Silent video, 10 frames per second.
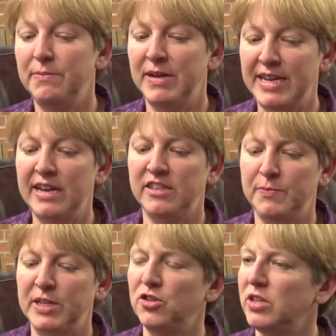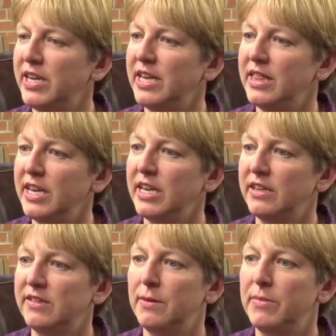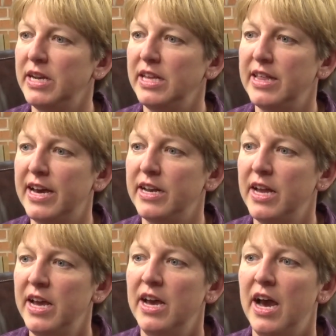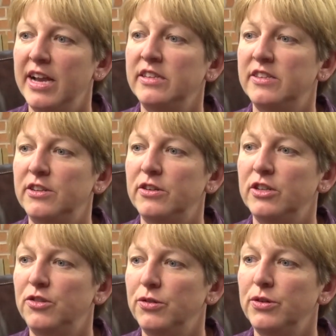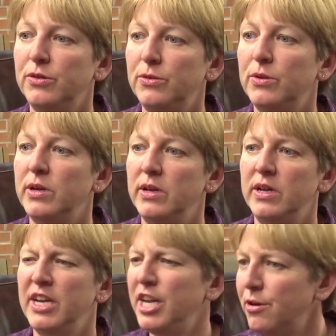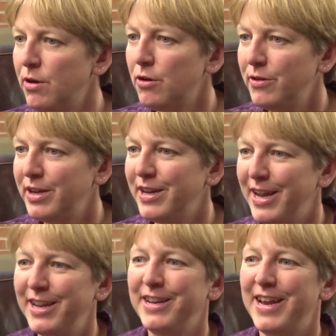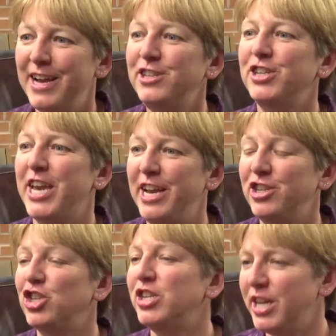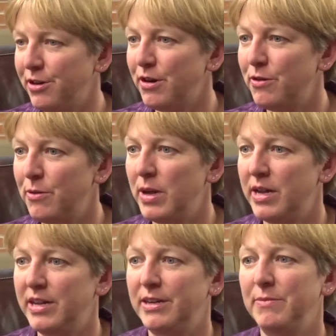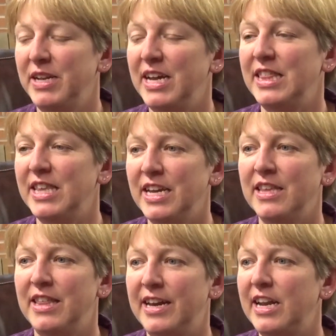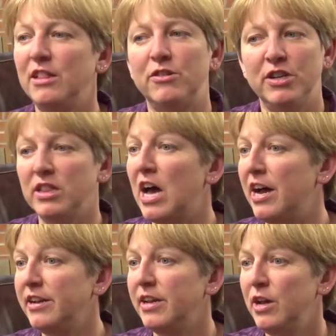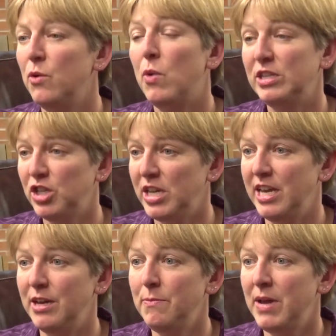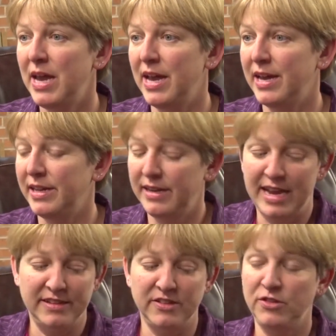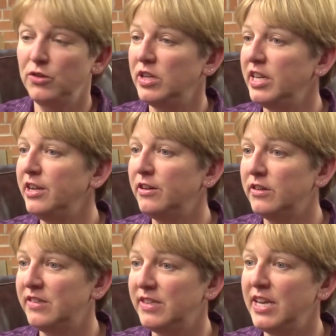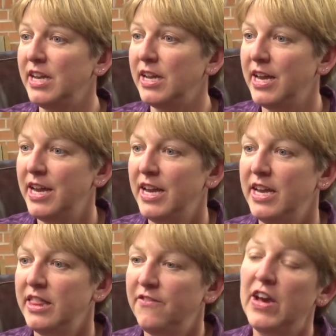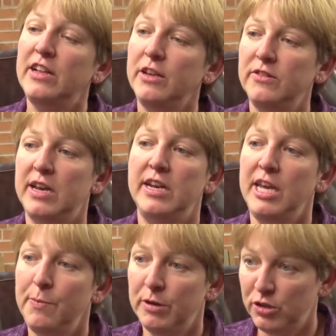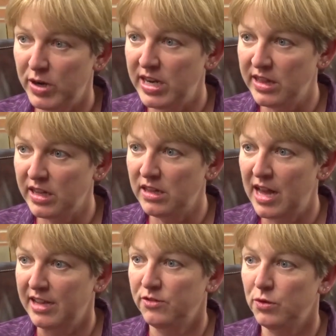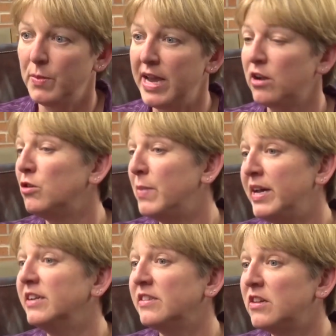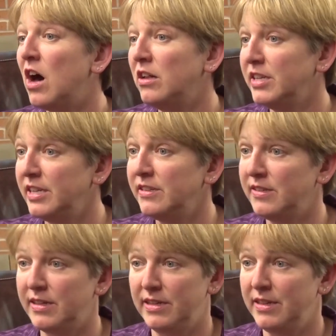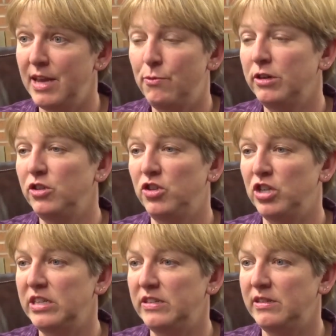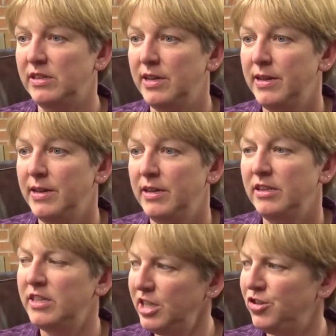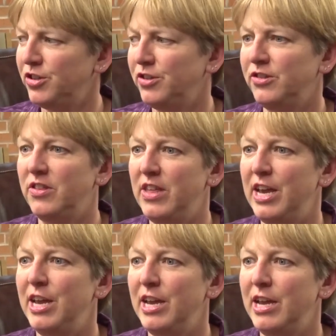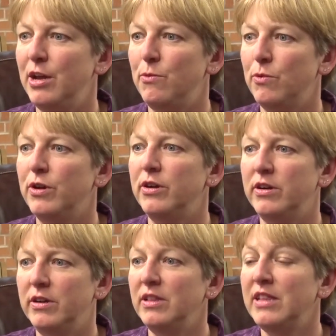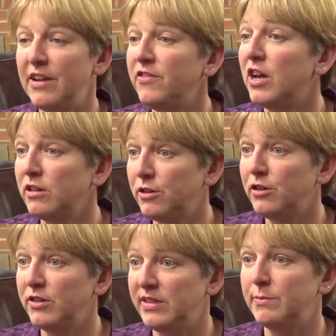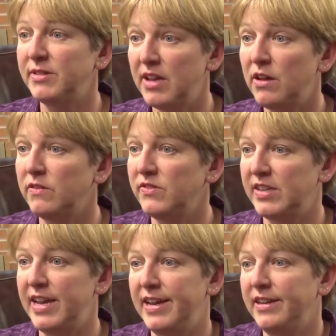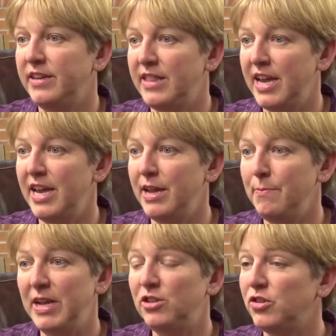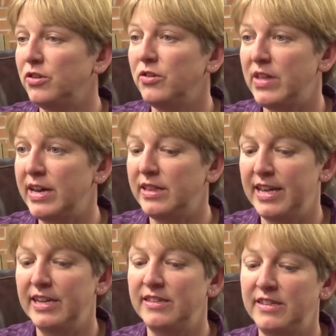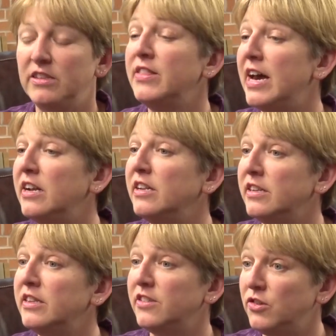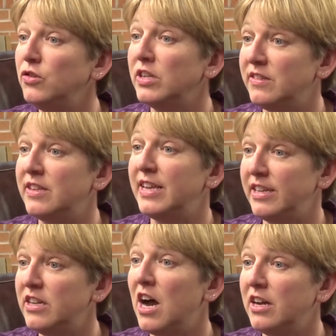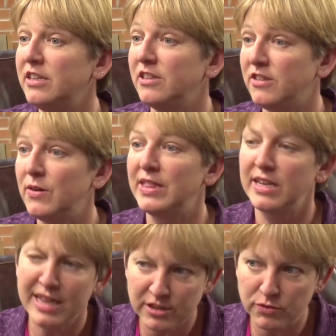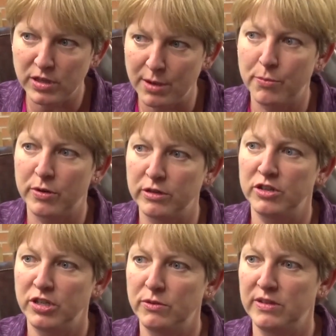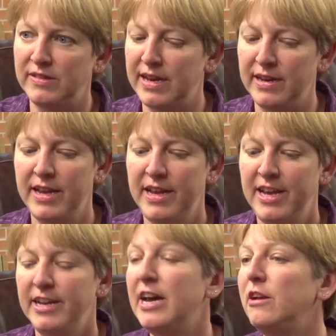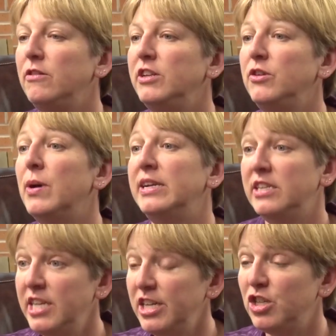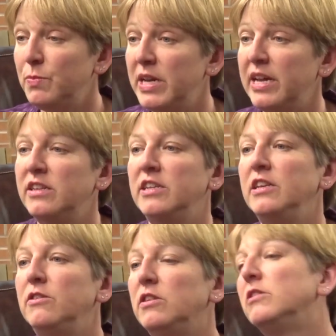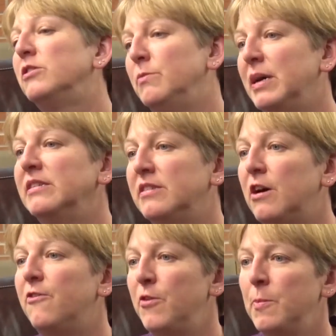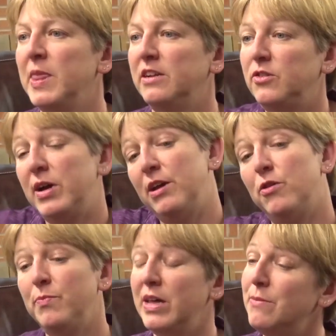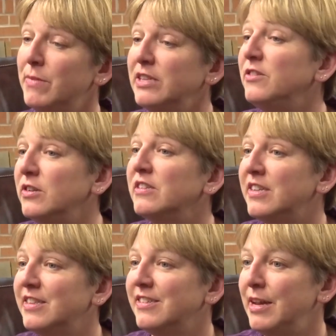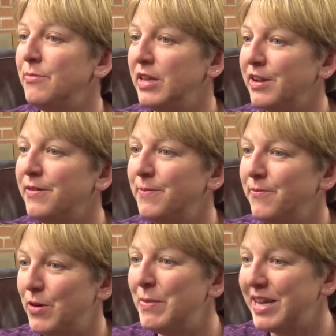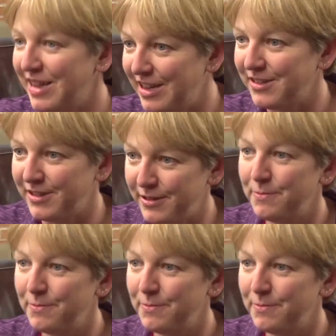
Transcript: But my dad especially, I think, is somebody that I consider a true hero and, an education hero. Um, and I think that I learned a lot watching him and as a student here, seeing the values that he portrayed in the classroom echoed by his colleagues. Um, they weren't just teachers. They were lifelong learners themselves, and they made sure that they instilled that in the students that they taught. And so I think that's really important too, is that not only do I teach, but I continue to learn myself. So I hope that my students get the same thing from my classes.